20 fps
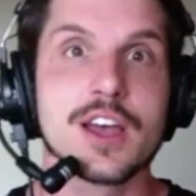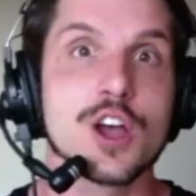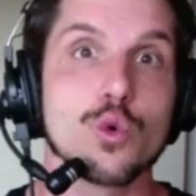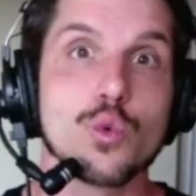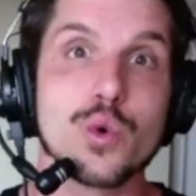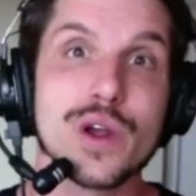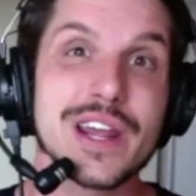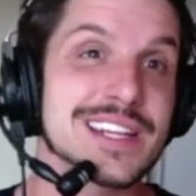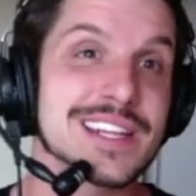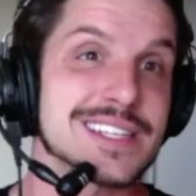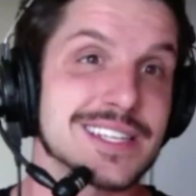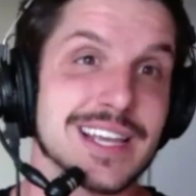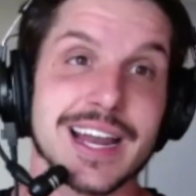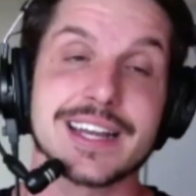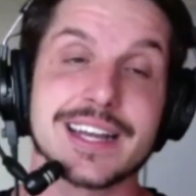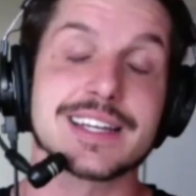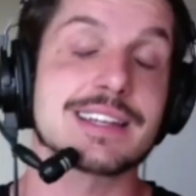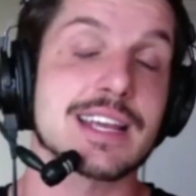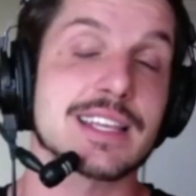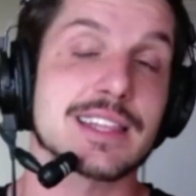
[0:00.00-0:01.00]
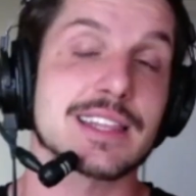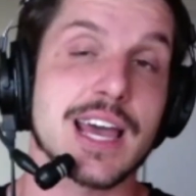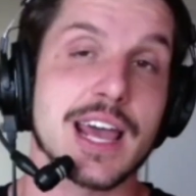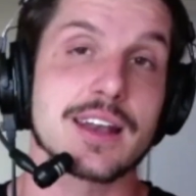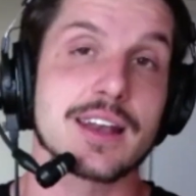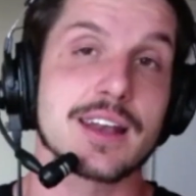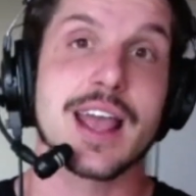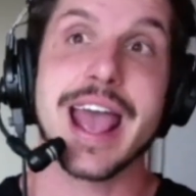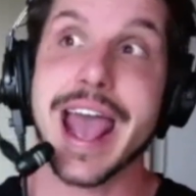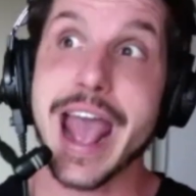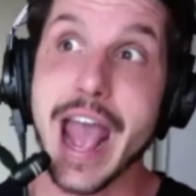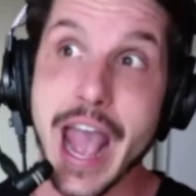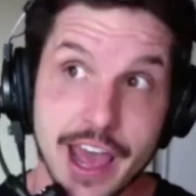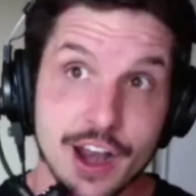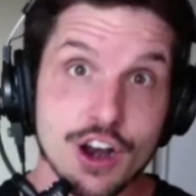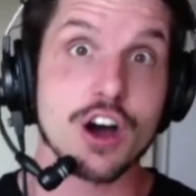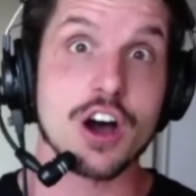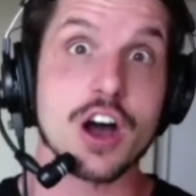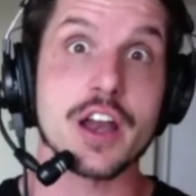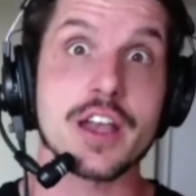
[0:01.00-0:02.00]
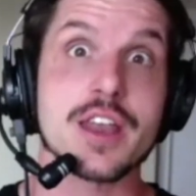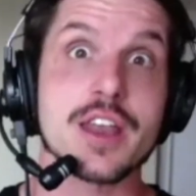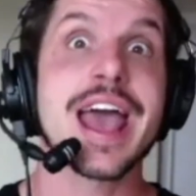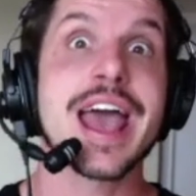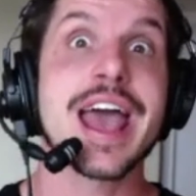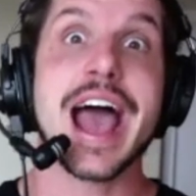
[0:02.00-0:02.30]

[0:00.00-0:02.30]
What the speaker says: we decided to take that head on,